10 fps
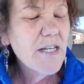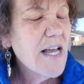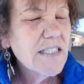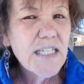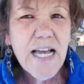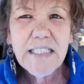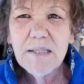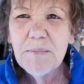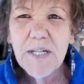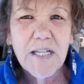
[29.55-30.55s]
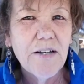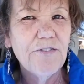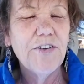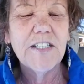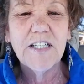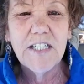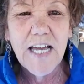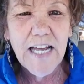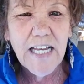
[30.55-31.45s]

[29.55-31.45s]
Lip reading: Yes, he hasn't been convicted yet.